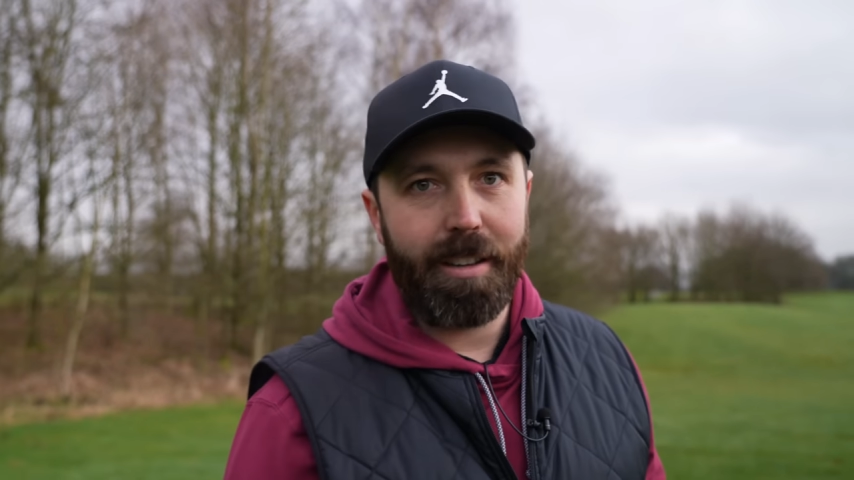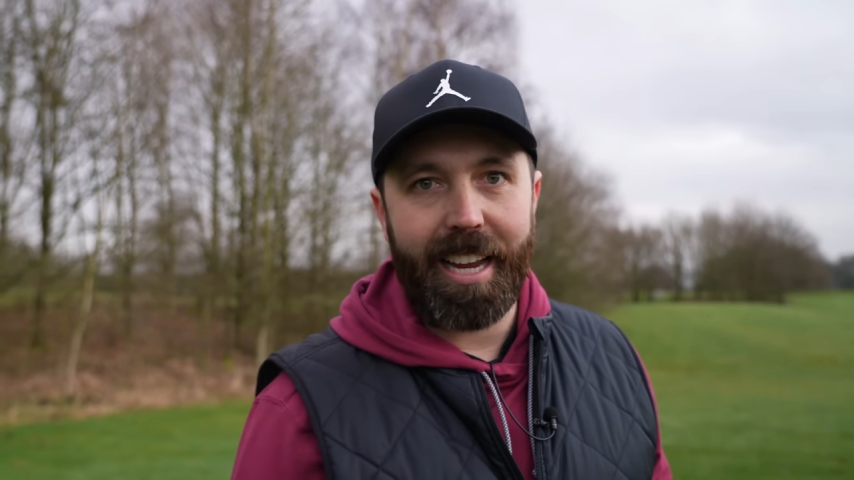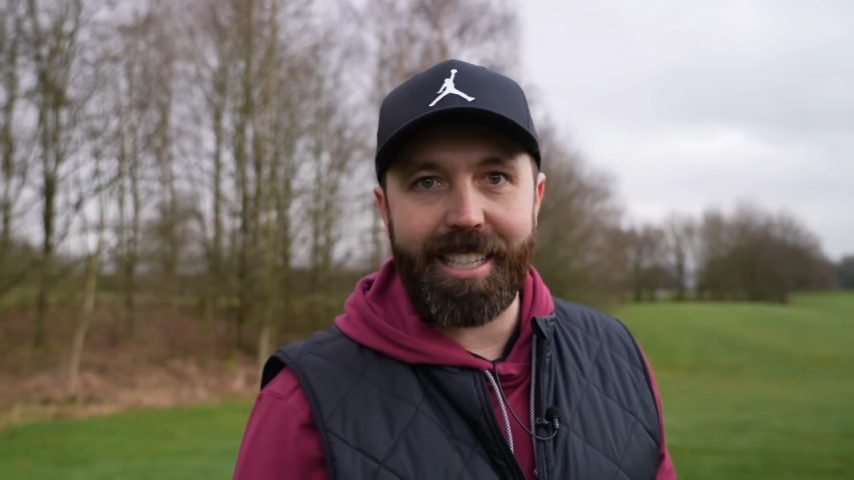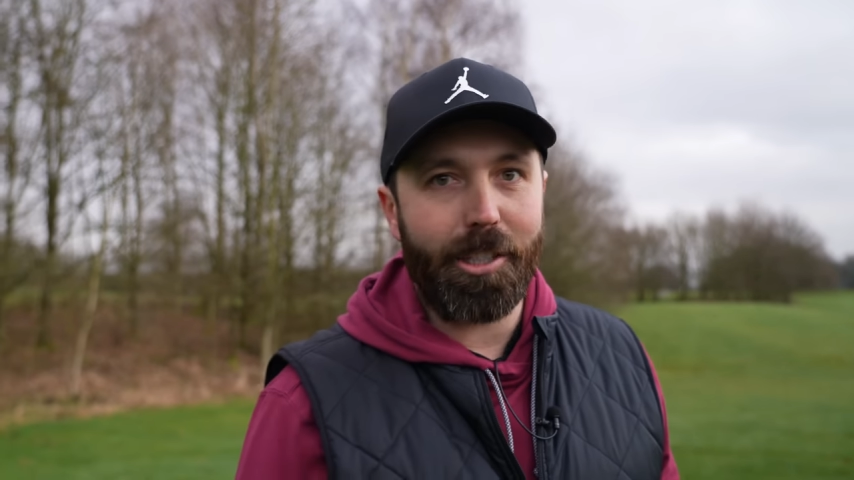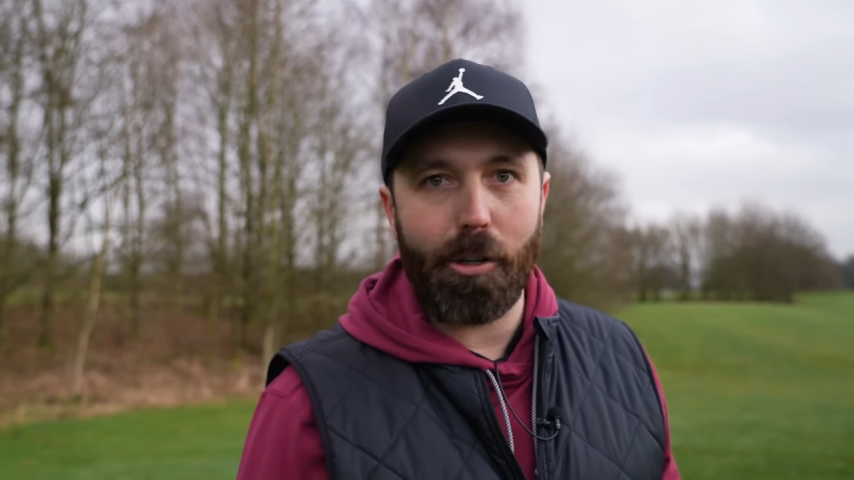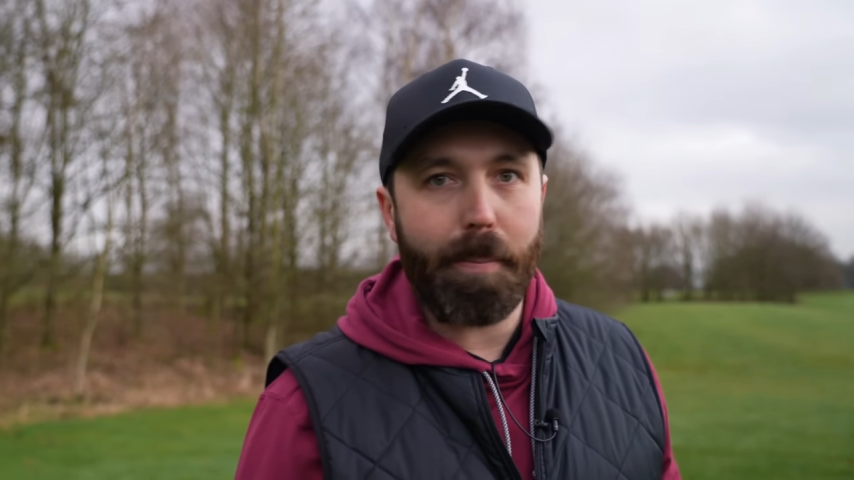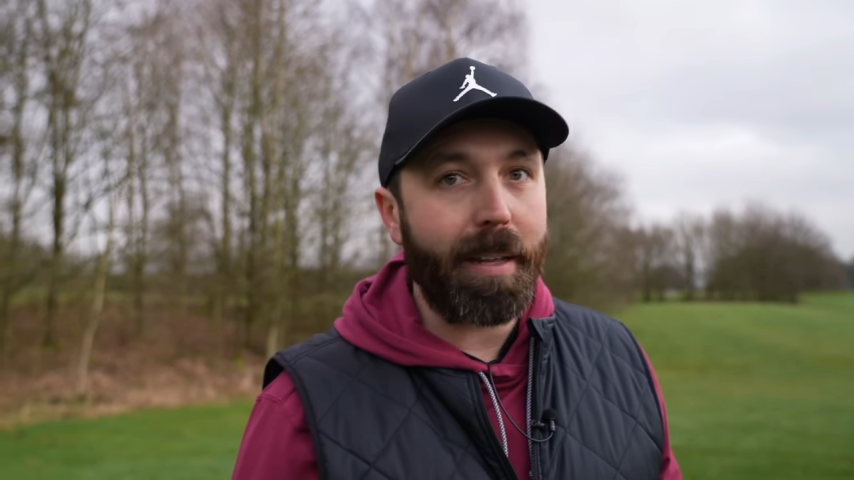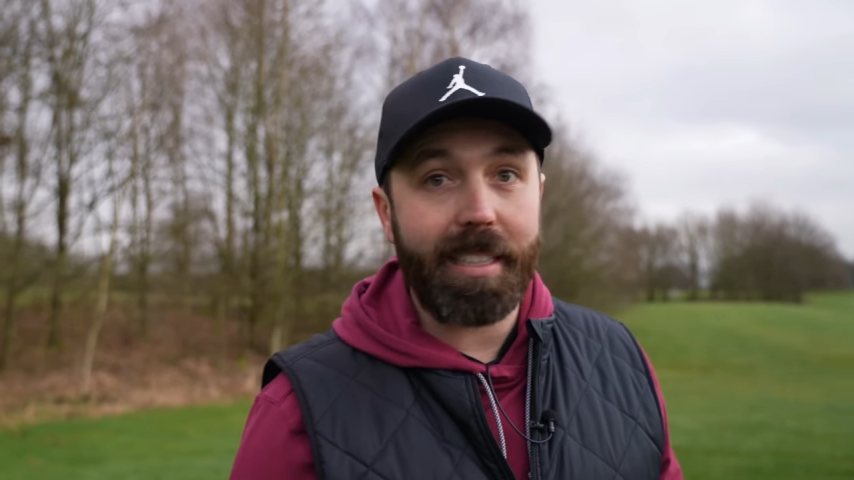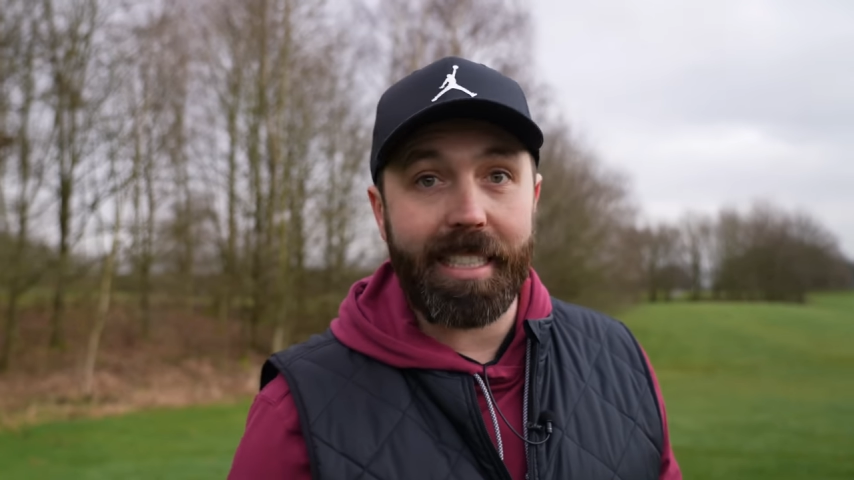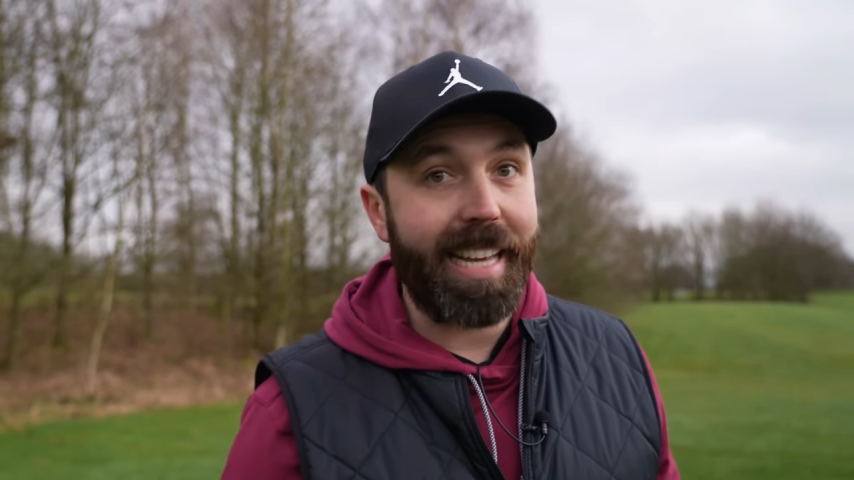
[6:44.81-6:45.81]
Like, is the durability